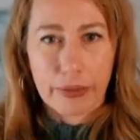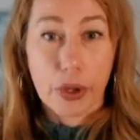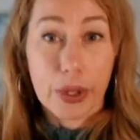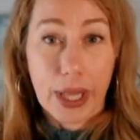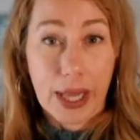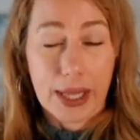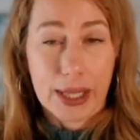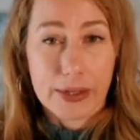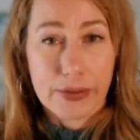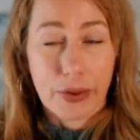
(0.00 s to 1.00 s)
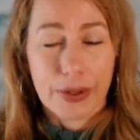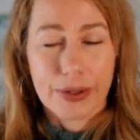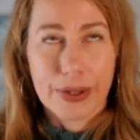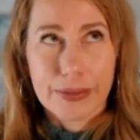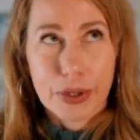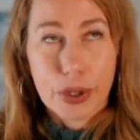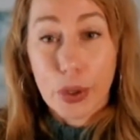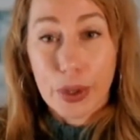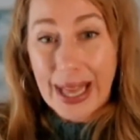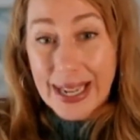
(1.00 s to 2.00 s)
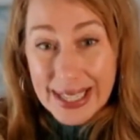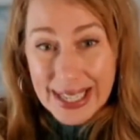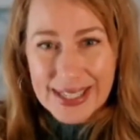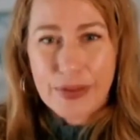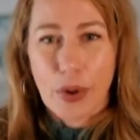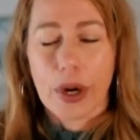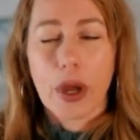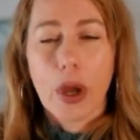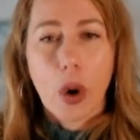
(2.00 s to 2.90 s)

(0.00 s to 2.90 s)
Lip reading: Google Analytics 4,